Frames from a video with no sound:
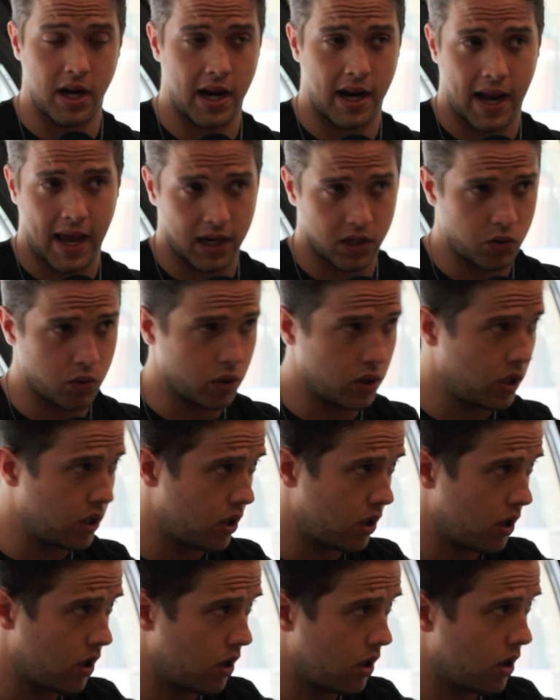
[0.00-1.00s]
and actually
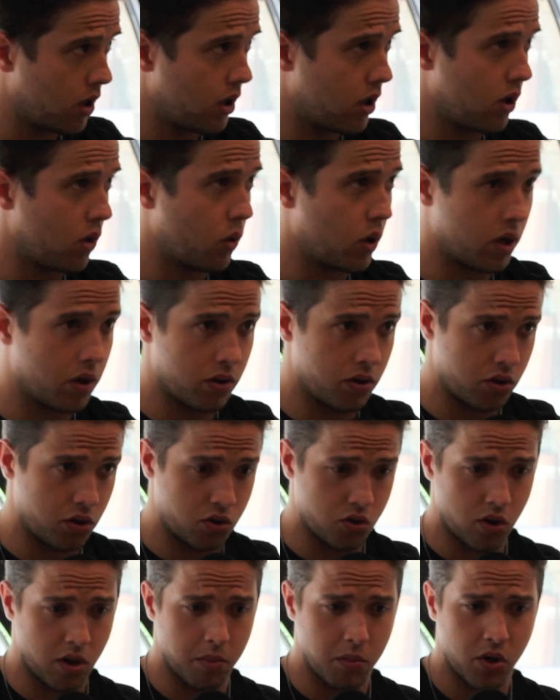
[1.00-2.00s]
one of the
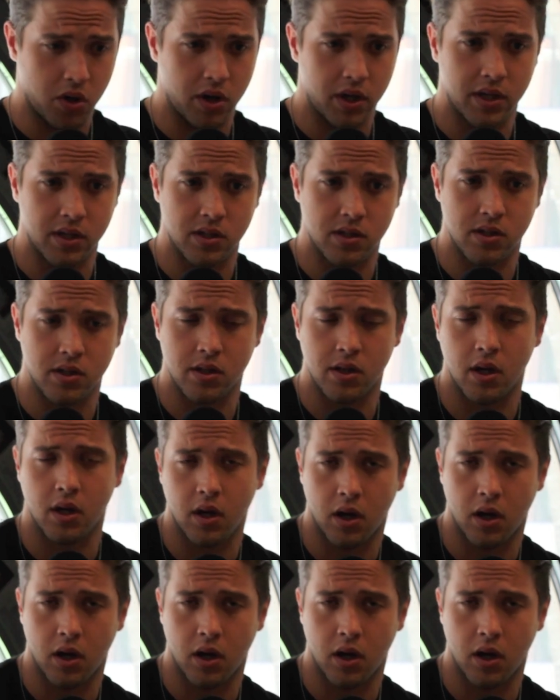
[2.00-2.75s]
drummer is